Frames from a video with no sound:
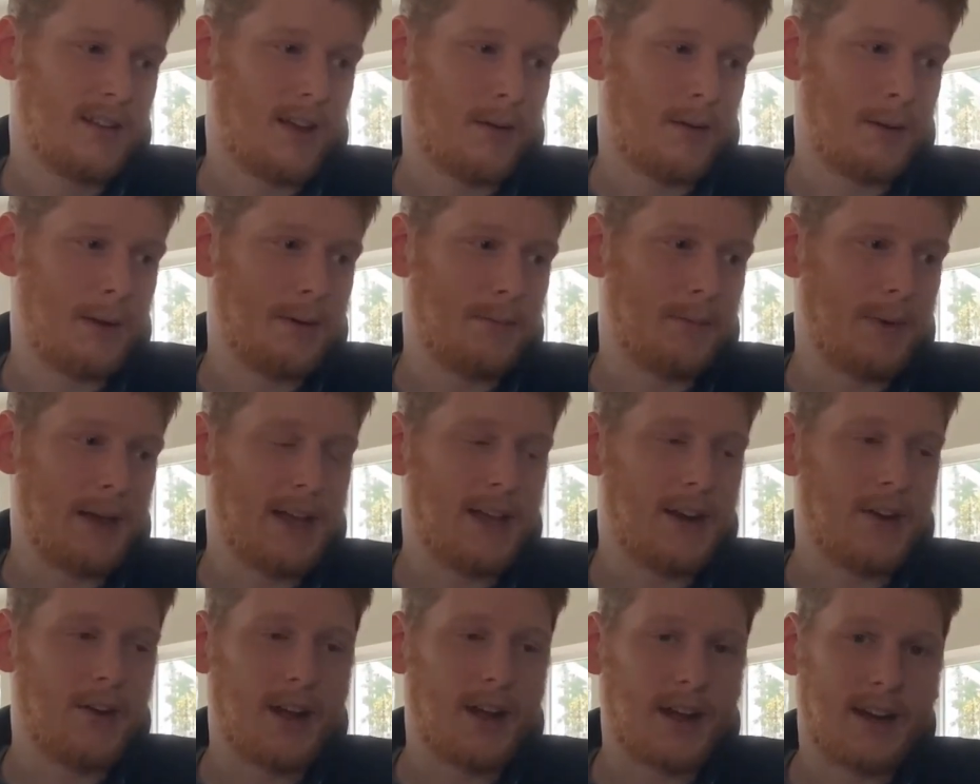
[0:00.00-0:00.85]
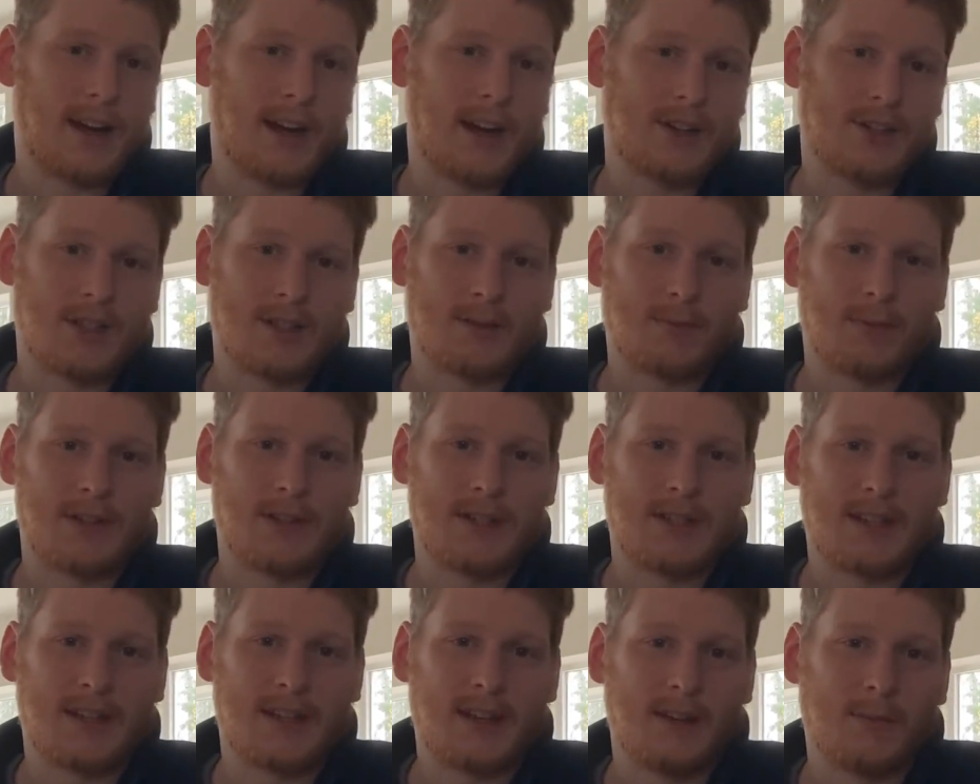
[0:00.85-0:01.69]
I mean, my internet connection's
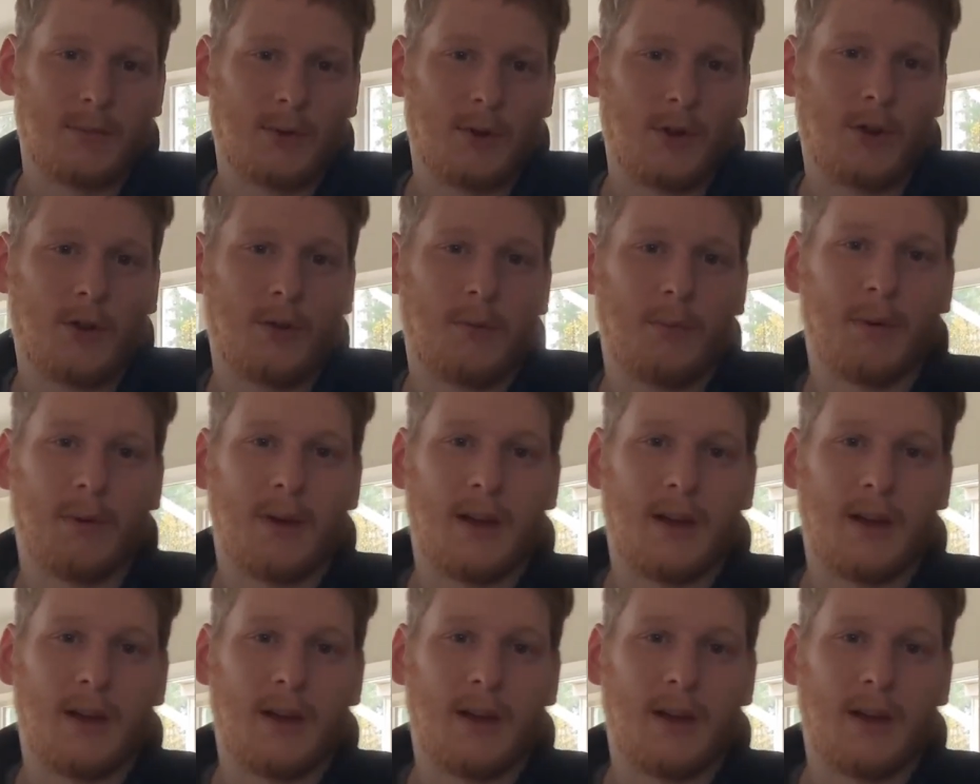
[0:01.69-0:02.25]
pretty stable,